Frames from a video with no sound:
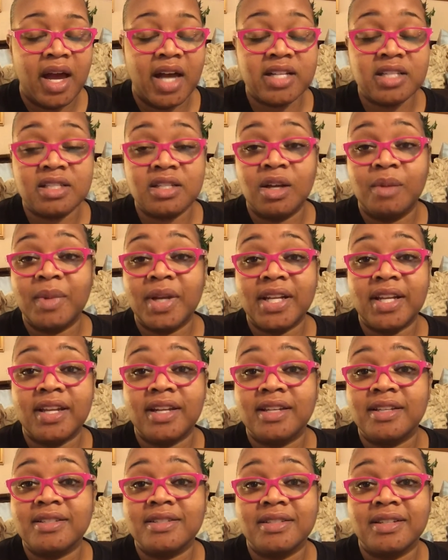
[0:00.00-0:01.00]
just know my
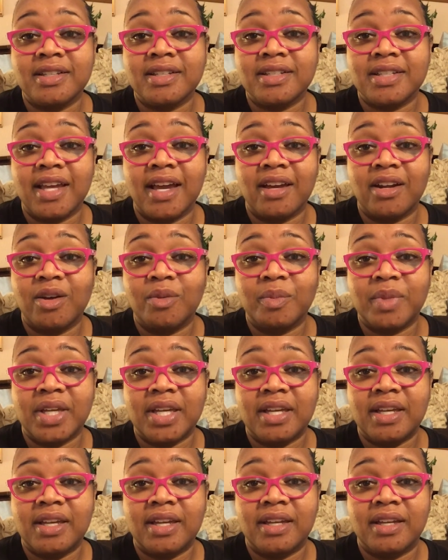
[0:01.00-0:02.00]
daddy is looking down on
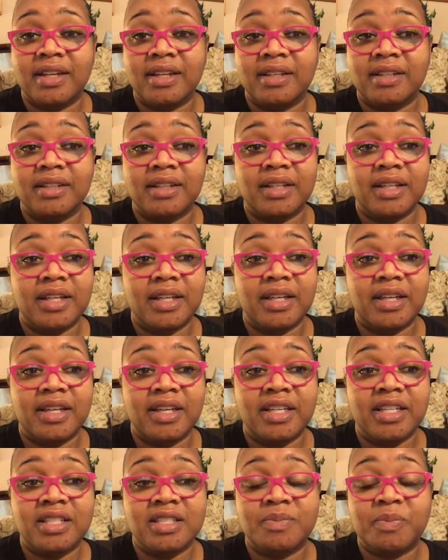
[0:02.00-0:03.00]
me, and
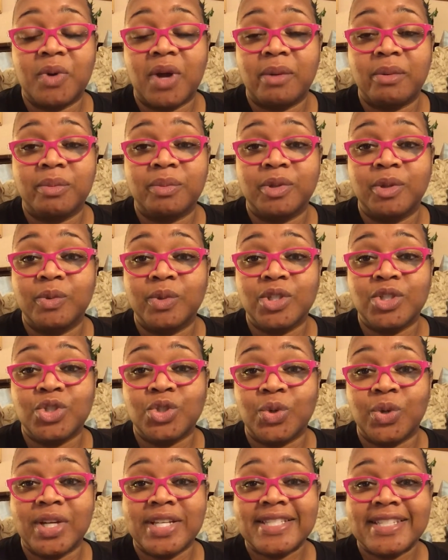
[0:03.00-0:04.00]
he's probably
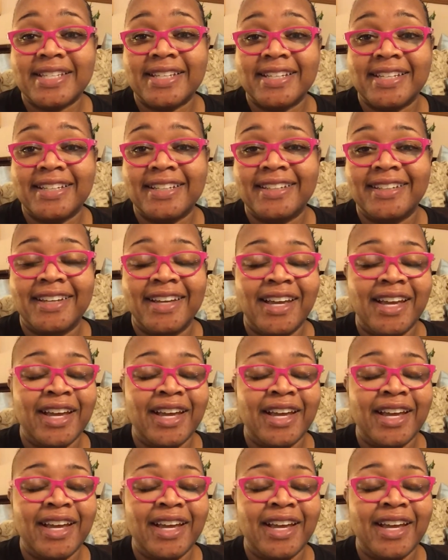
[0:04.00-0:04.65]
rejoicing.